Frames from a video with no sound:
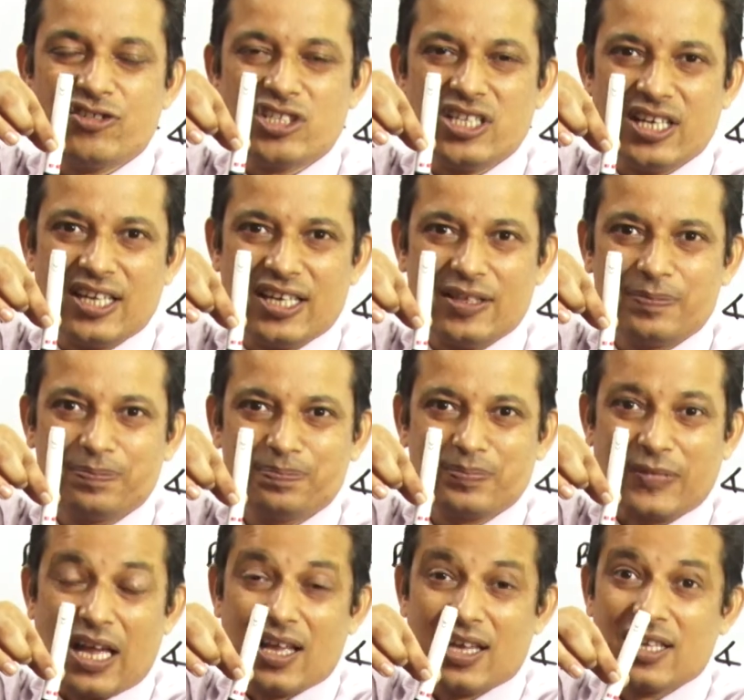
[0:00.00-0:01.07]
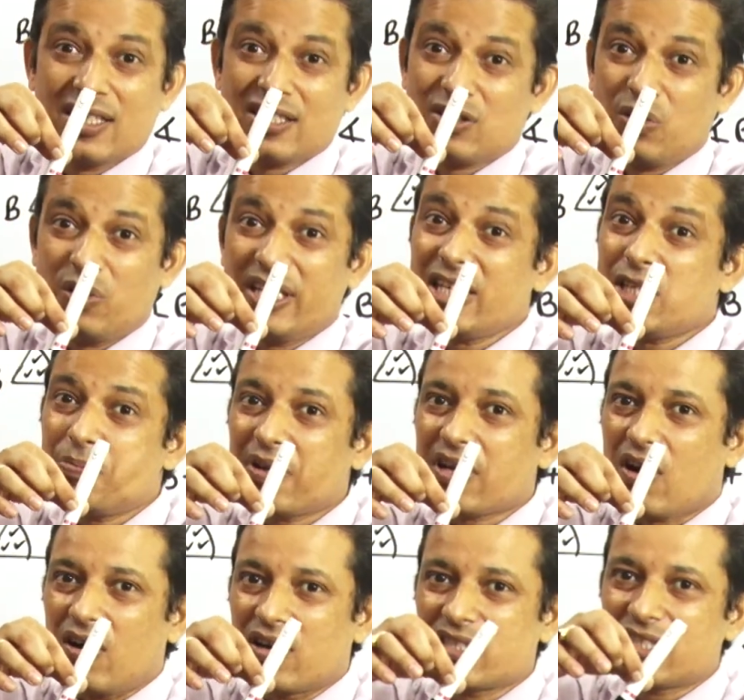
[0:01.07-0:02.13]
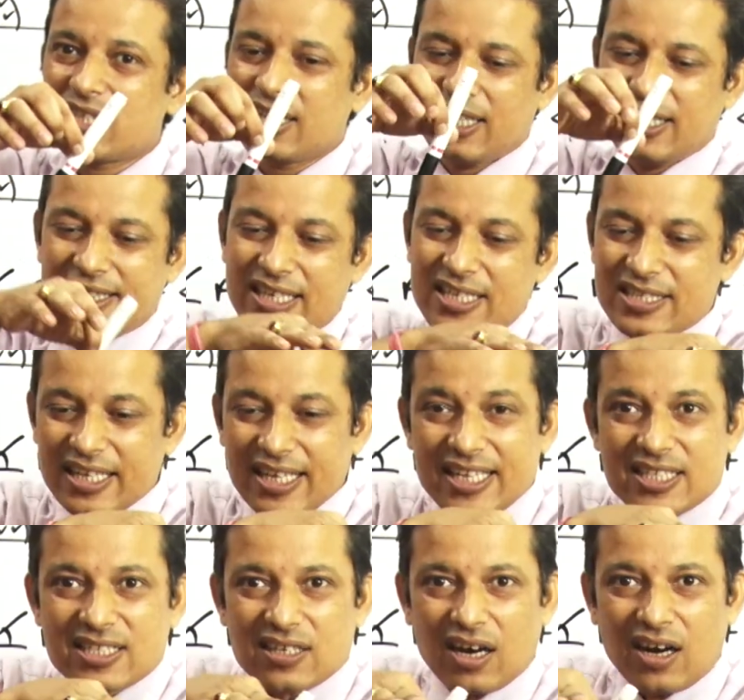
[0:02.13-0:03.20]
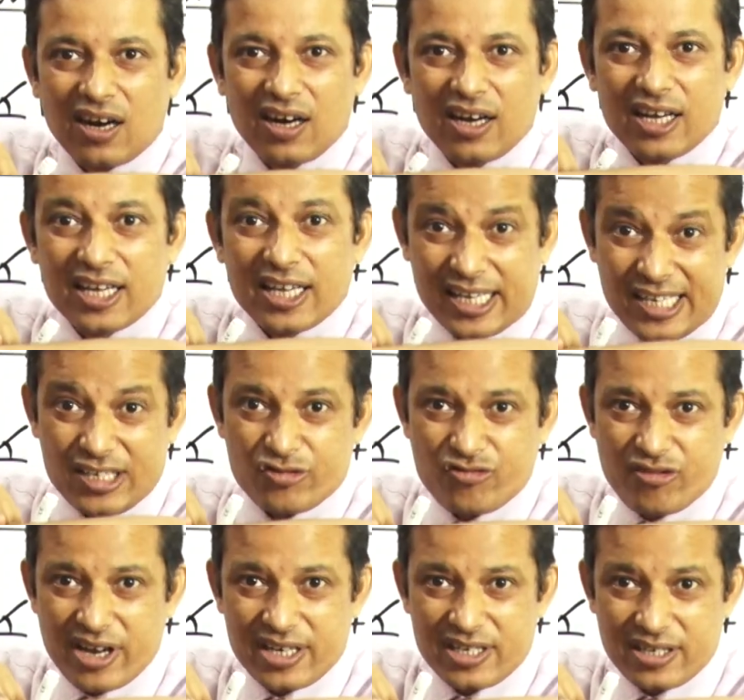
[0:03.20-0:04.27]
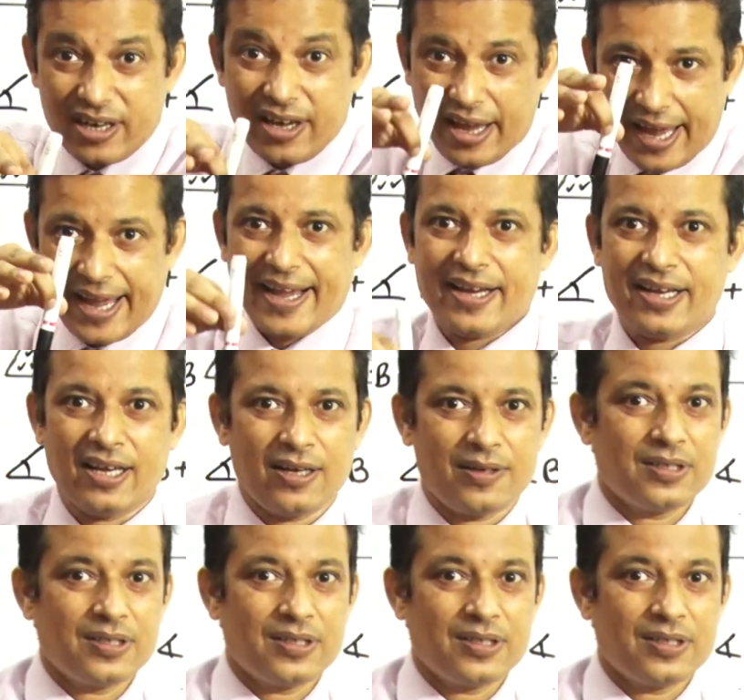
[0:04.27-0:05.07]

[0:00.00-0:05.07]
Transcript: degree. So, it is because this is a straight angle.